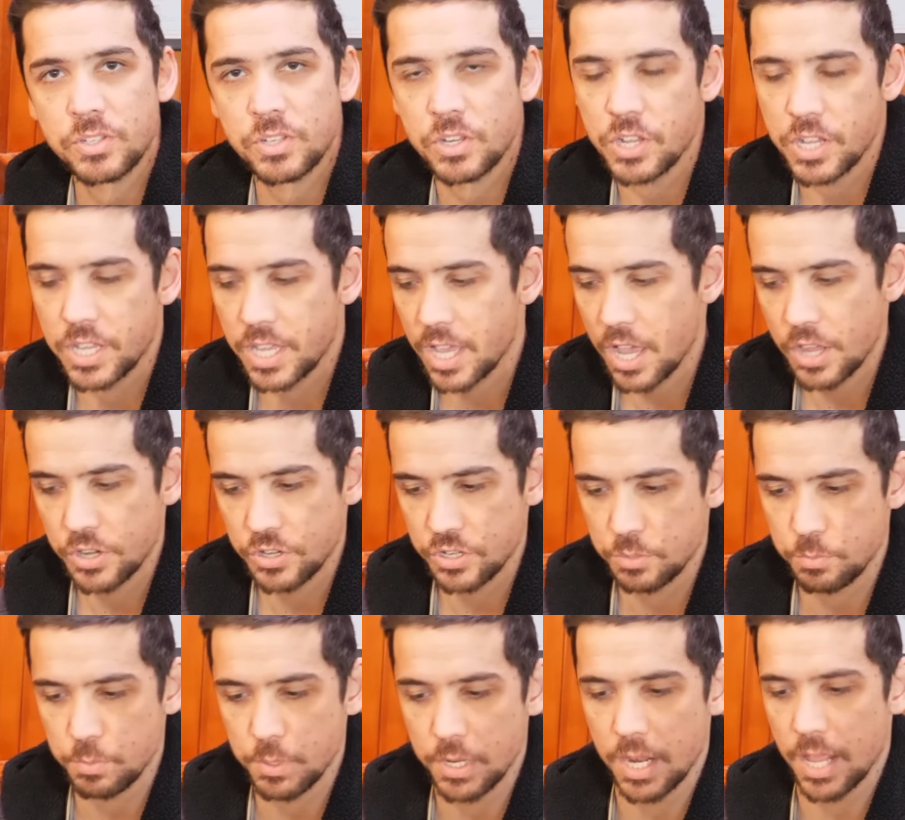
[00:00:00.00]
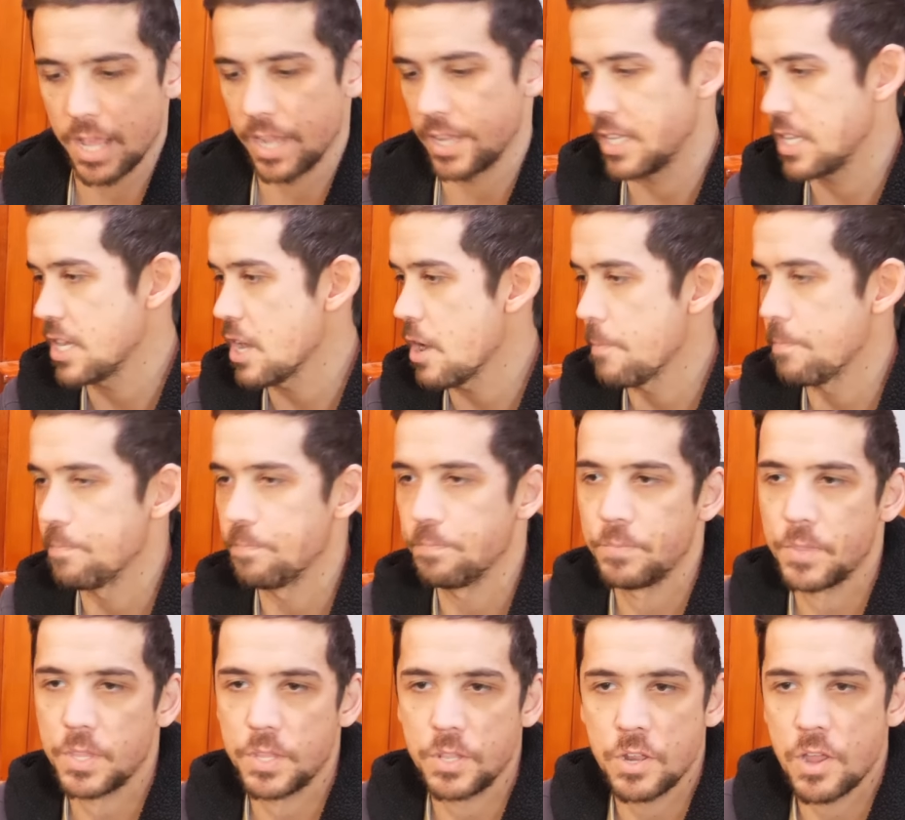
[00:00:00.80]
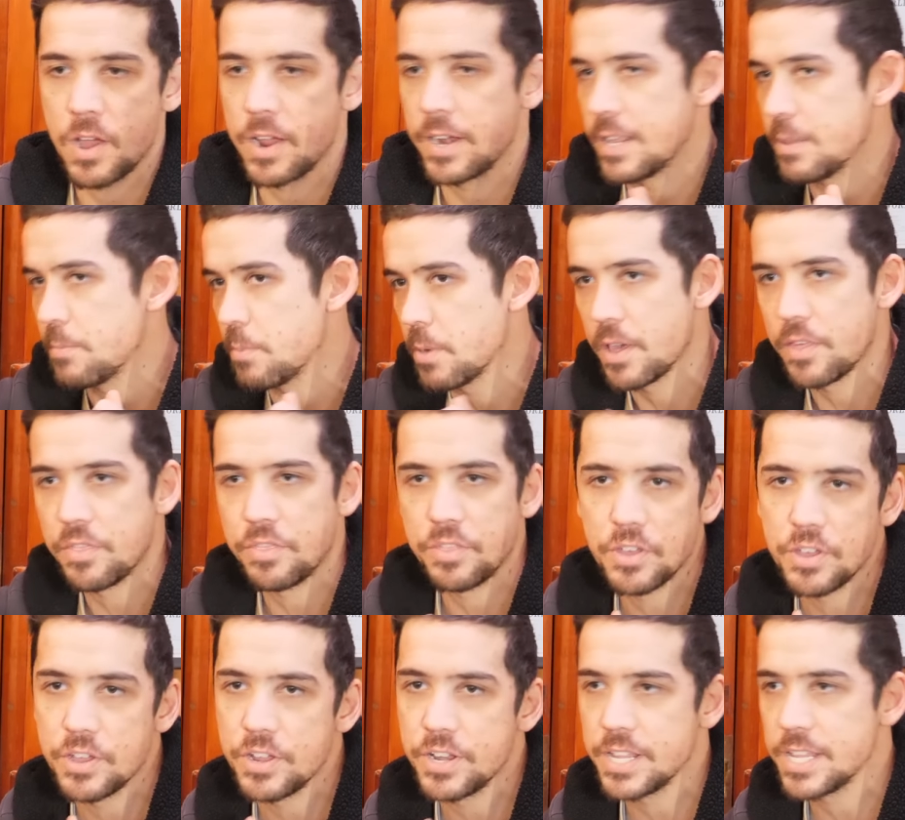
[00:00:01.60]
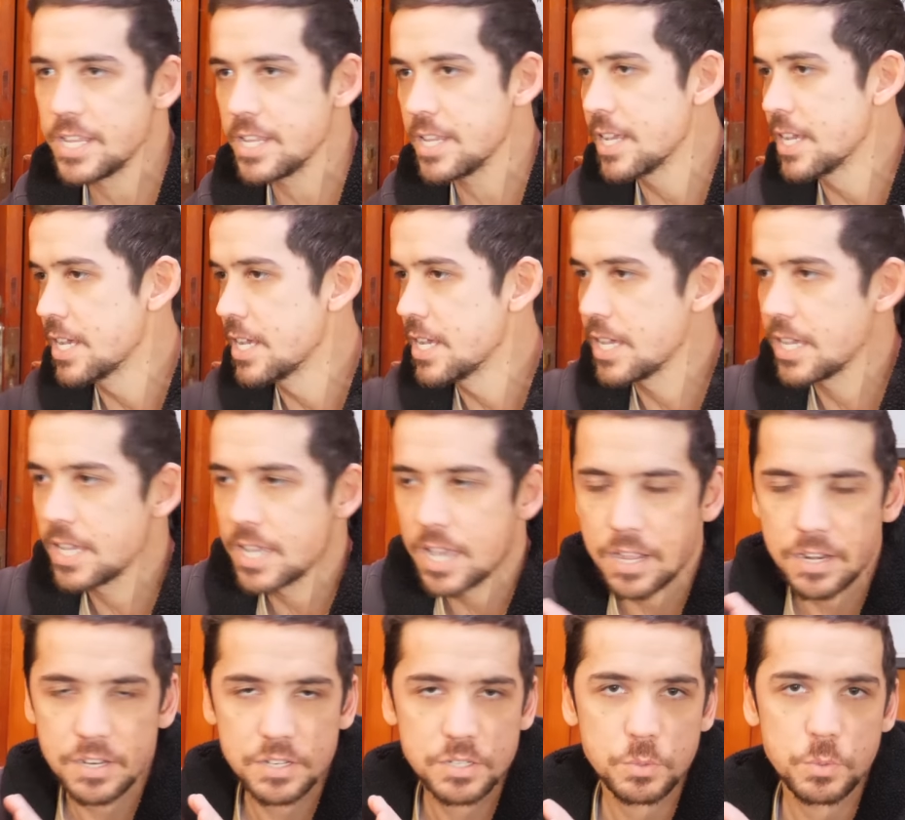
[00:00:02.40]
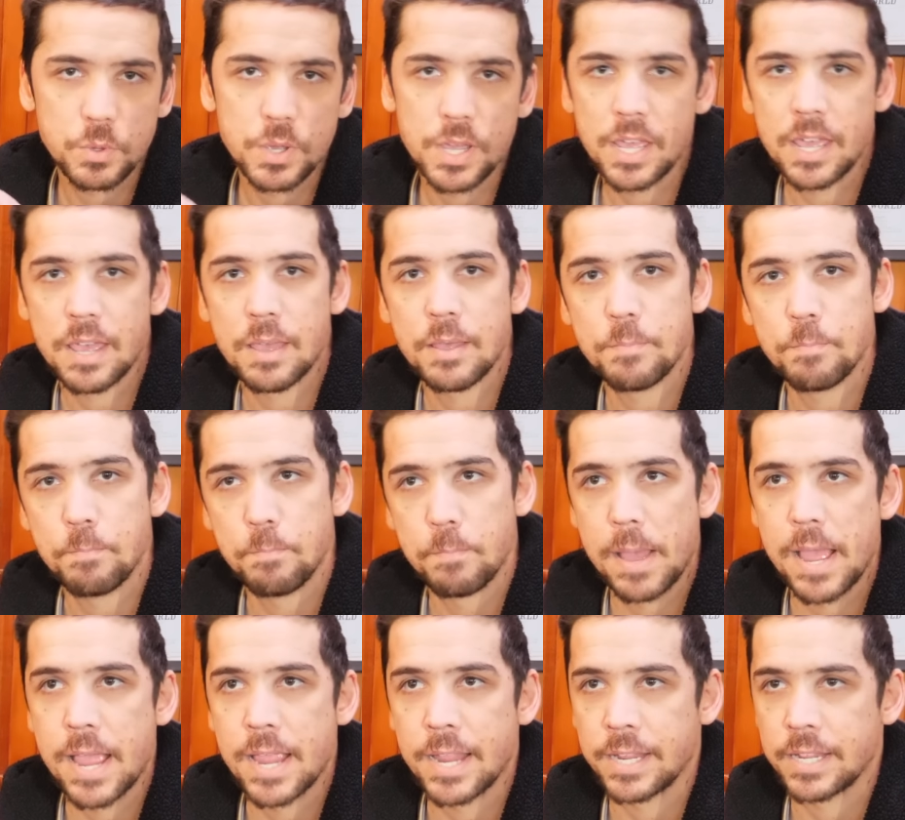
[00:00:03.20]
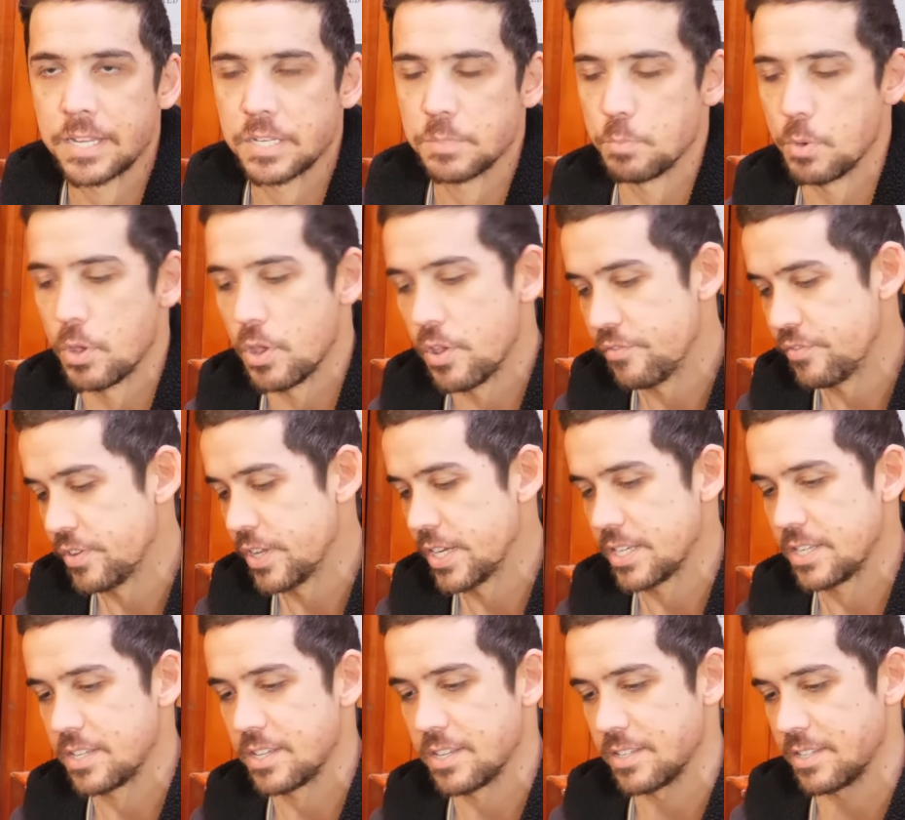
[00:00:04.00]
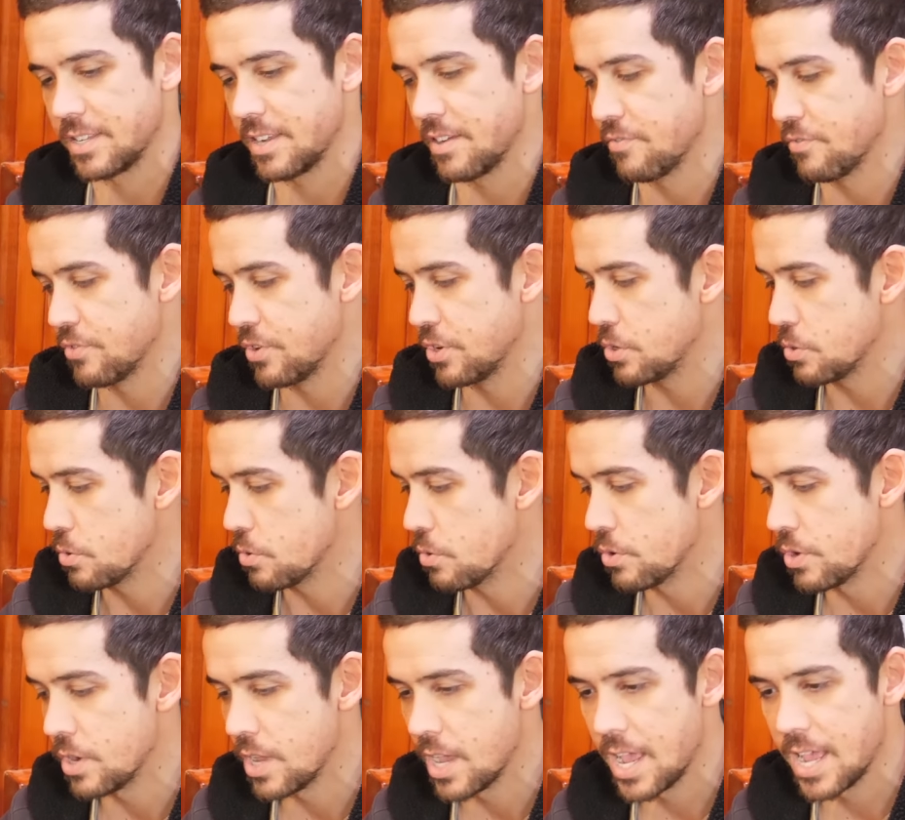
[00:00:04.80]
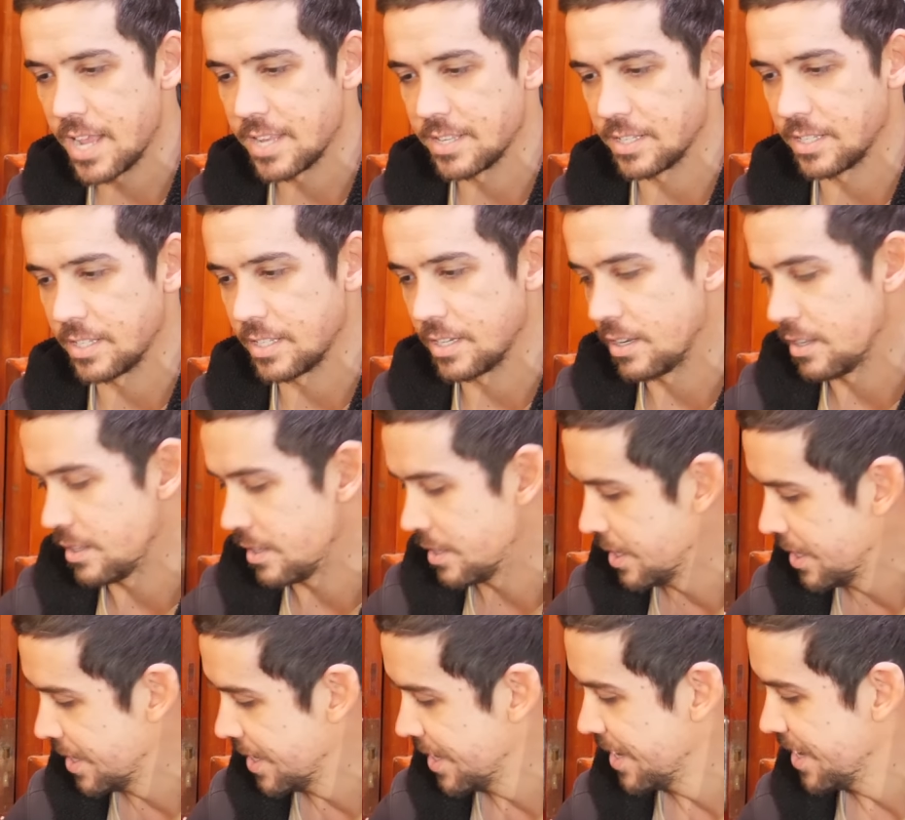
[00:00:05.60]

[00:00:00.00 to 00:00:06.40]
So you can't just be like, yep, 90 by 30, cut a square, bang, it's perfect because every corner has a little,